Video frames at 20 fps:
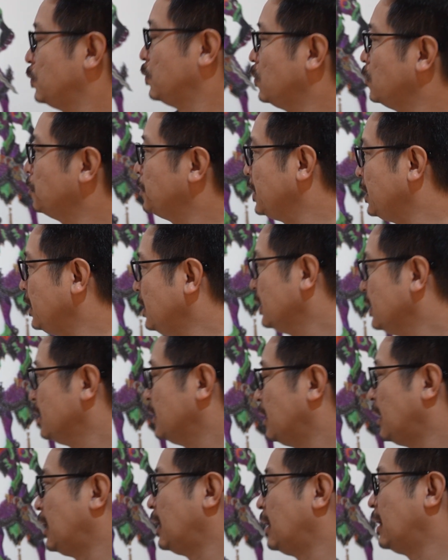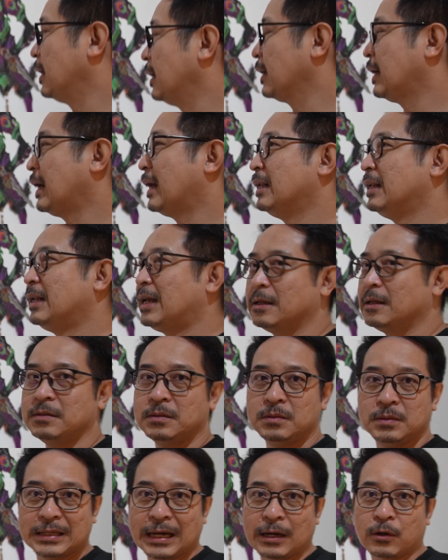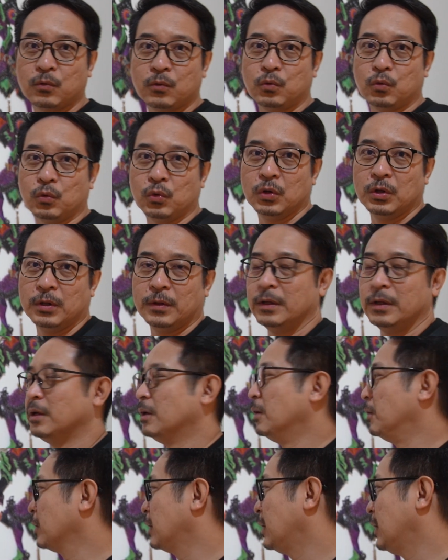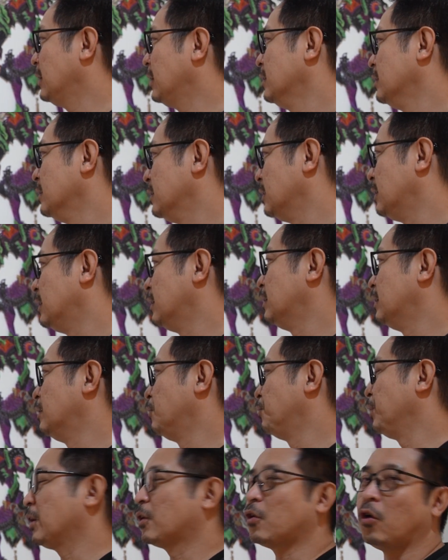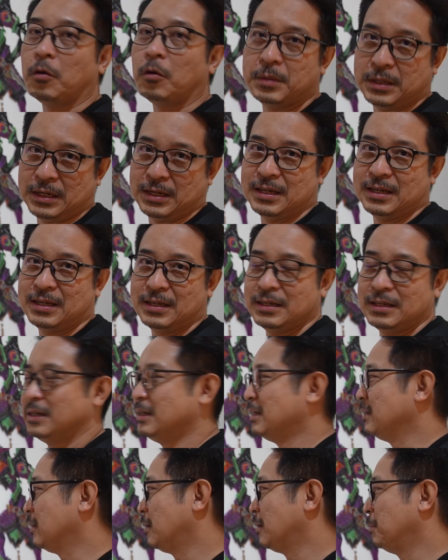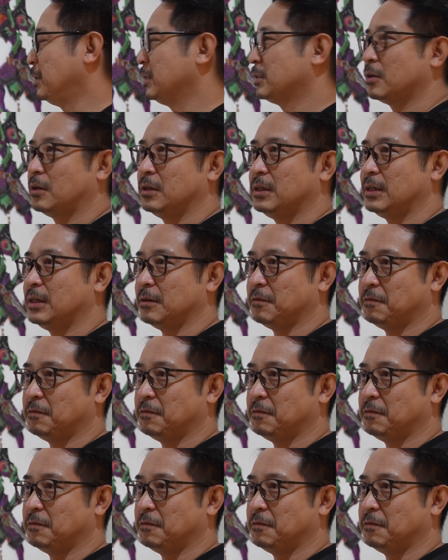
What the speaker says: will be Gundam's Zaku. Okay, the Red Comet. They are based on the